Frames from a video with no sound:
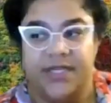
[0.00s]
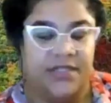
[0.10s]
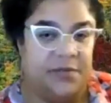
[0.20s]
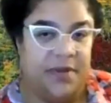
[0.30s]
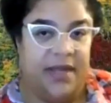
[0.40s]
with
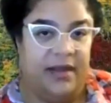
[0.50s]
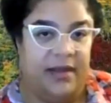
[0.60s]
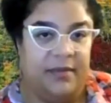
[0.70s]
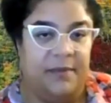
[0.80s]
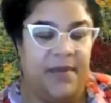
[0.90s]
strategic
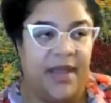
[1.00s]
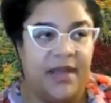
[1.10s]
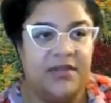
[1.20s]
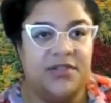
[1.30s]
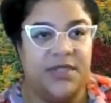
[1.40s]
planning,
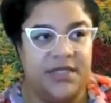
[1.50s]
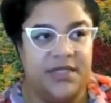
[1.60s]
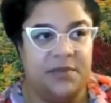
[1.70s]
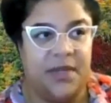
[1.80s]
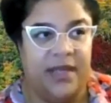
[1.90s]
making a
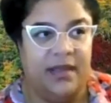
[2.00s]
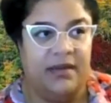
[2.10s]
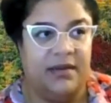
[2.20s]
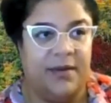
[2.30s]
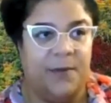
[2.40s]
strategic
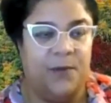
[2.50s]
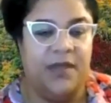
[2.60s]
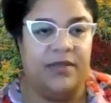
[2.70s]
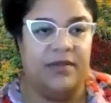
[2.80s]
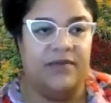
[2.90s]
plan
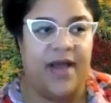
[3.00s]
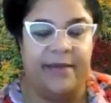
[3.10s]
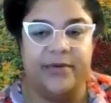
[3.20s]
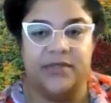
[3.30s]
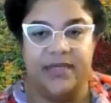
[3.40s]
with
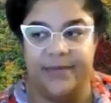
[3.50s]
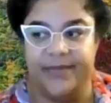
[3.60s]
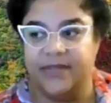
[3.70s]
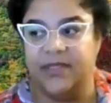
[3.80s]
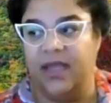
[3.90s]
viable
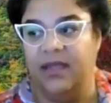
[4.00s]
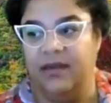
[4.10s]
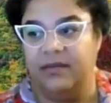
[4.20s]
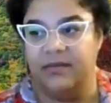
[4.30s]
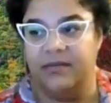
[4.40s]
steps,
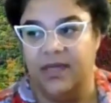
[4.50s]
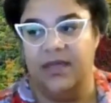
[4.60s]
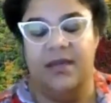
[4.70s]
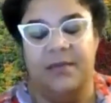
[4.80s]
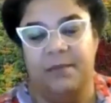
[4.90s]
and
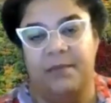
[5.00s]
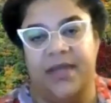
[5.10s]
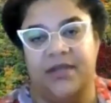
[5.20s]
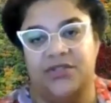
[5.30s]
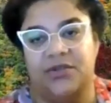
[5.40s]

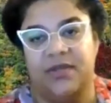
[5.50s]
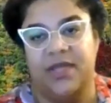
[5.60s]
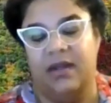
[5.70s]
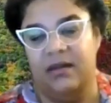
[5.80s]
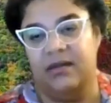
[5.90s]
making
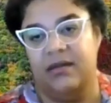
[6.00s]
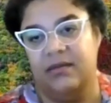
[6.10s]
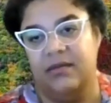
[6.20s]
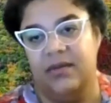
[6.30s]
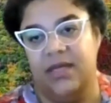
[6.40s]
sure that
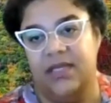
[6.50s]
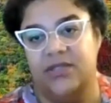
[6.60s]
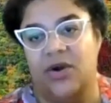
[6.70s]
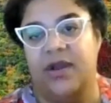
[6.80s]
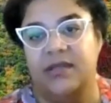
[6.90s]

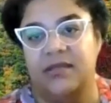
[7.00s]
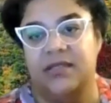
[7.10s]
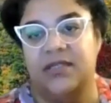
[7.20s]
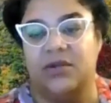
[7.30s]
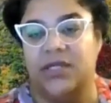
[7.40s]
these
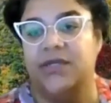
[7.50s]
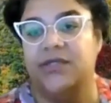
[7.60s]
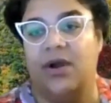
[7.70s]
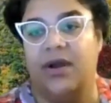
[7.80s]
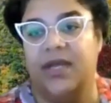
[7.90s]
are
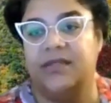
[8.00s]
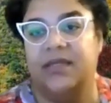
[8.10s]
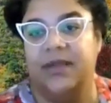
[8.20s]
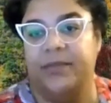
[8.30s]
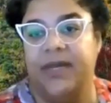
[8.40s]
clear
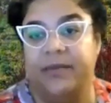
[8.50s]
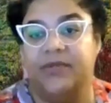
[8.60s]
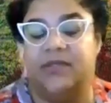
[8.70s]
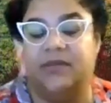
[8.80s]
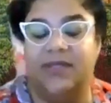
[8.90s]
targets
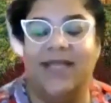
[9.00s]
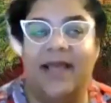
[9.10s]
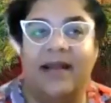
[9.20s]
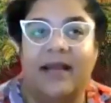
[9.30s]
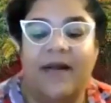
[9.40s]

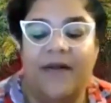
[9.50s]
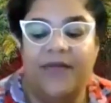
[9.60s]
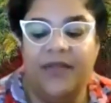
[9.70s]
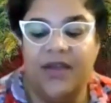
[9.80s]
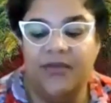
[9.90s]
that
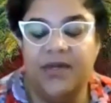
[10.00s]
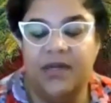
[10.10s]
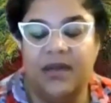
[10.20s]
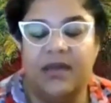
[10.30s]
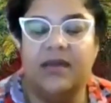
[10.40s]
the
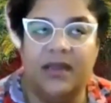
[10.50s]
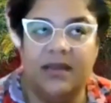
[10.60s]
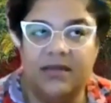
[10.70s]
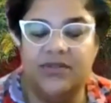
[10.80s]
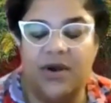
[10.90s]
government
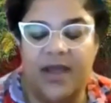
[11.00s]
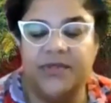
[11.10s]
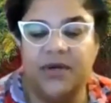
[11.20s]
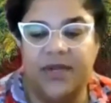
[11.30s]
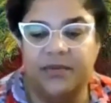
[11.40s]
and the
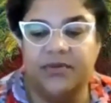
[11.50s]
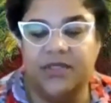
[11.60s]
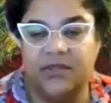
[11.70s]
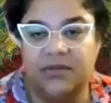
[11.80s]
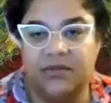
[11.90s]
tribes are able
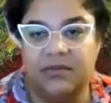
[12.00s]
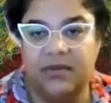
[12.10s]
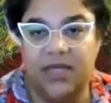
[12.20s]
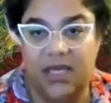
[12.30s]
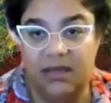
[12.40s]
to
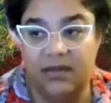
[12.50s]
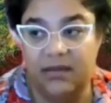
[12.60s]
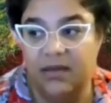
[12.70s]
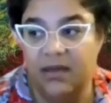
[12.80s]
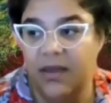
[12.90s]

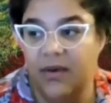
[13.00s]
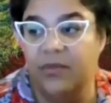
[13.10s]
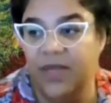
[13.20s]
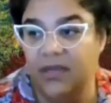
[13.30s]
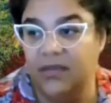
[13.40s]
hit
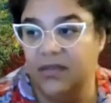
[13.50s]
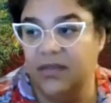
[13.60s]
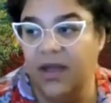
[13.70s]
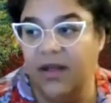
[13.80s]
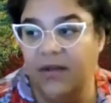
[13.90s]
or
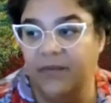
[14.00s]
meet